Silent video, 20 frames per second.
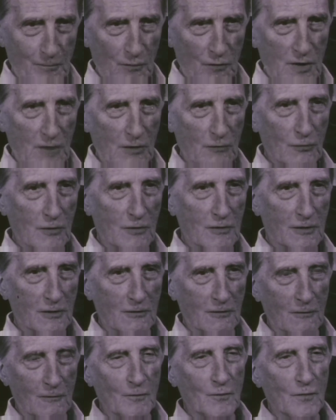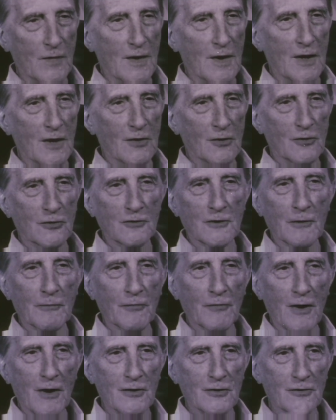They want the
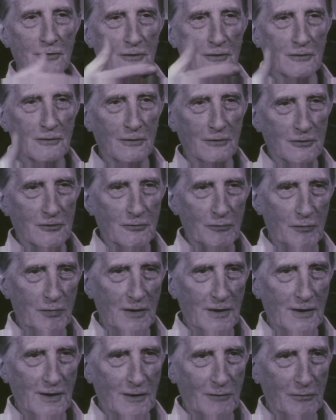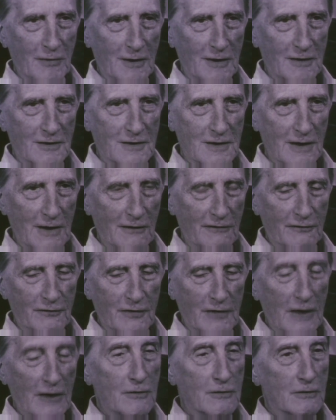subconscious to speak by itself.
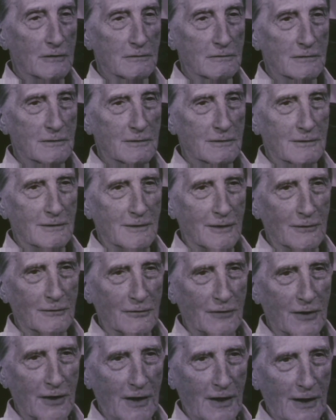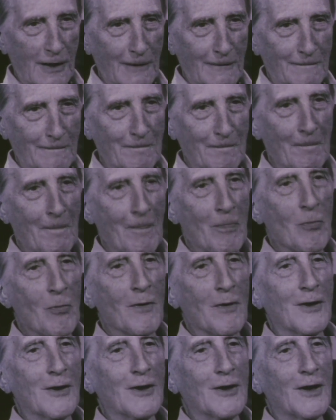I don't care.
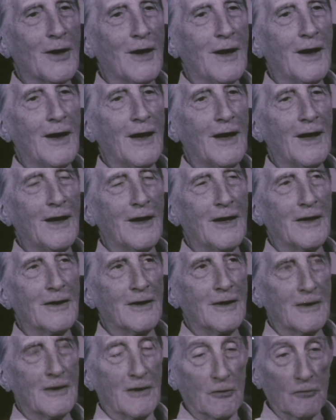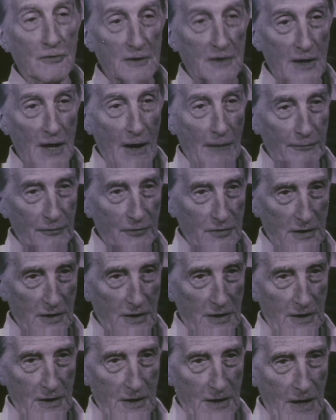And it was the
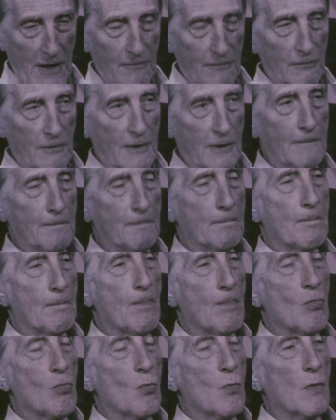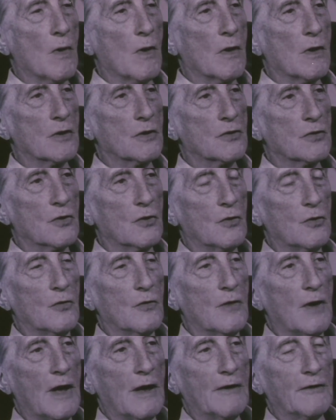opposite in that way. So
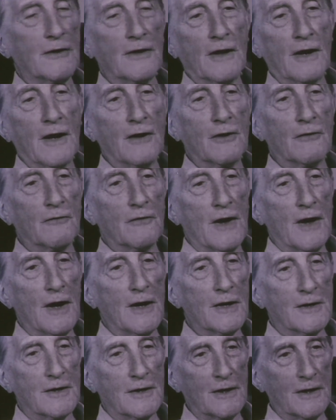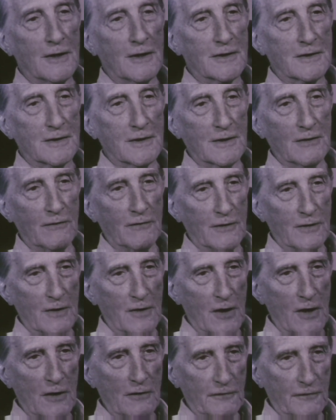at the end of 8 years, even
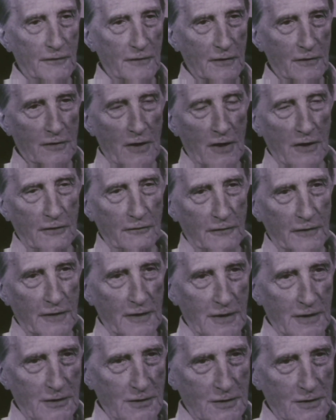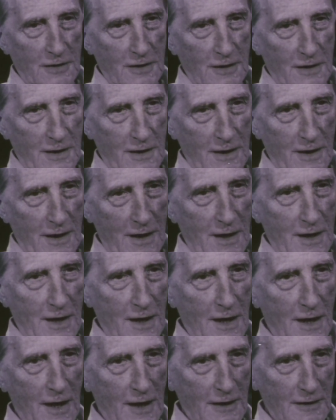not finished,
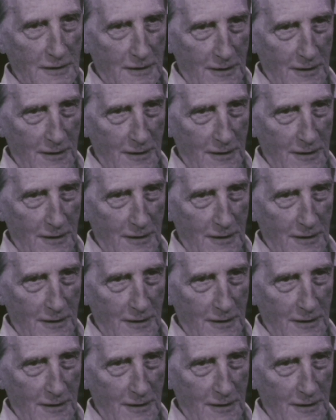I